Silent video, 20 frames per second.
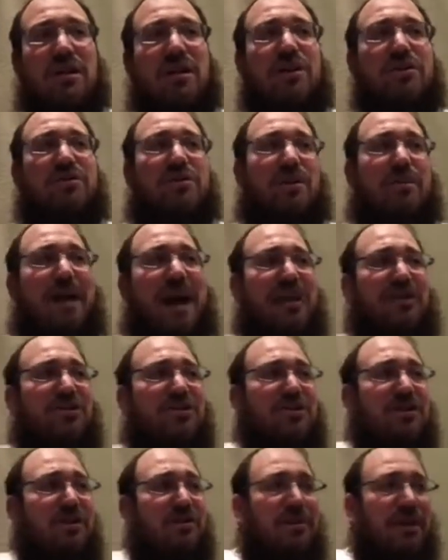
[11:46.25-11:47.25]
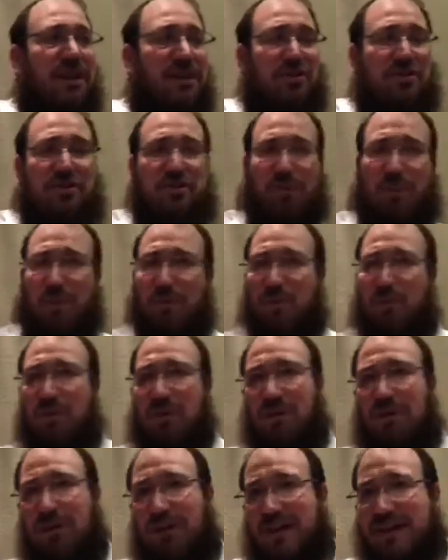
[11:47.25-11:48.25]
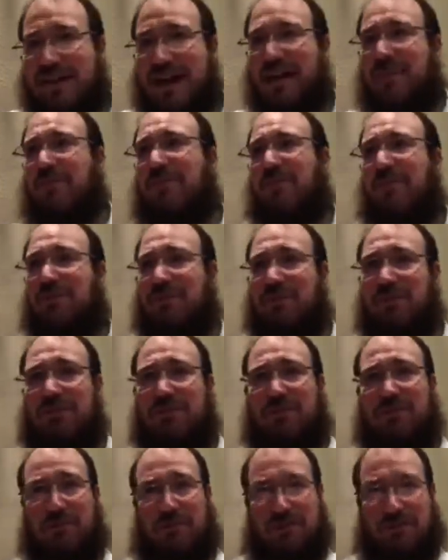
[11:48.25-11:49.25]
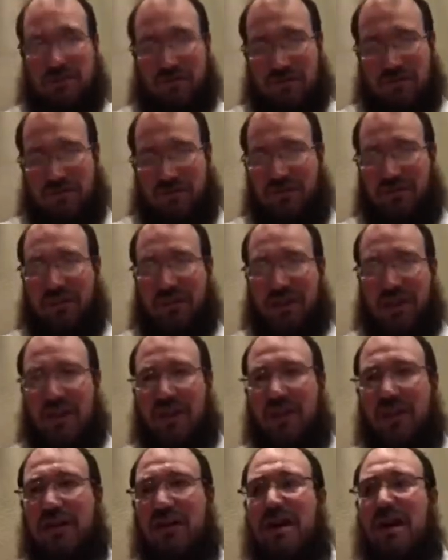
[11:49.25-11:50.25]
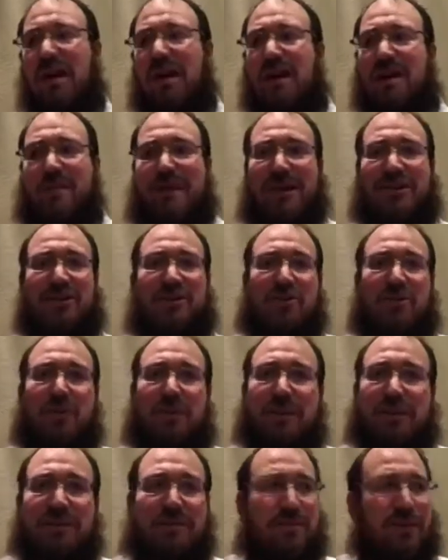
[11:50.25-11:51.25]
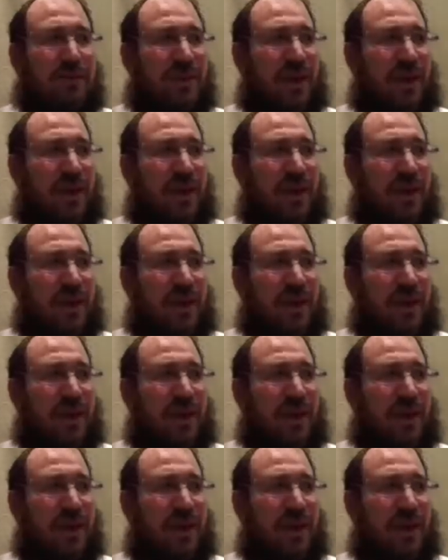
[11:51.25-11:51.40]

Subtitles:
So imagine somebody, just one more example to fill it in. Imagine someone wants to build a